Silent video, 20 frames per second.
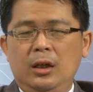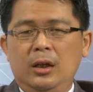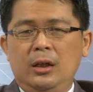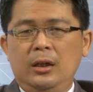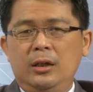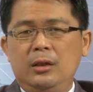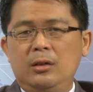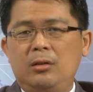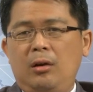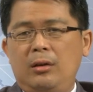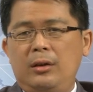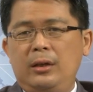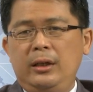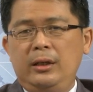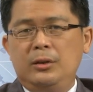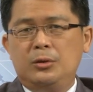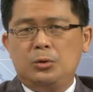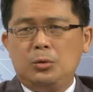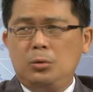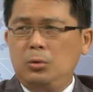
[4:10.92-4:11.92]
You got
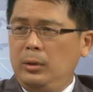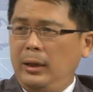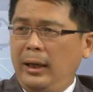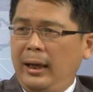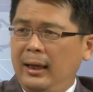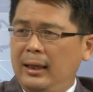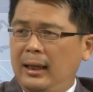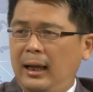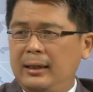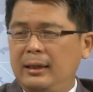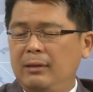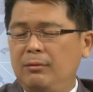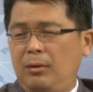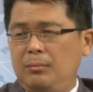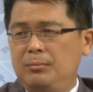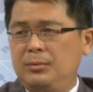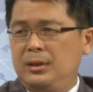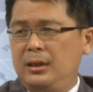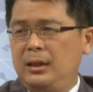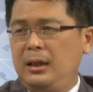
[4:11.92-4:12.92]
the Scoot airline, I think,
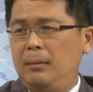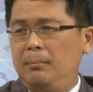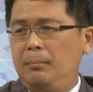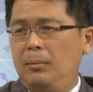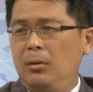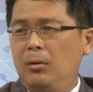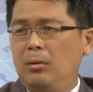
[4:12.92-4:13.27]
from Singapore.